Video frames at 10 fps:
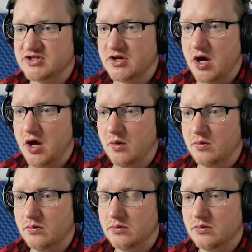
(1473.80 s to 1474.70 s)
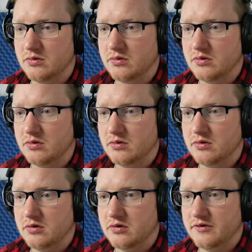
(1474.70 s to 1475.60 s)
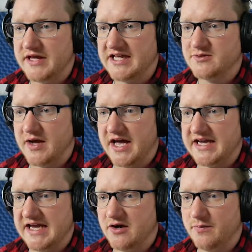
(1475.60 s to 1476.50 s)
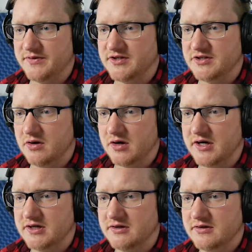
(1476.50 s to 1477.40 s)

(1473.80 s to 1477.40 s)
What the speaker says: Oh. That's why I can't open the door.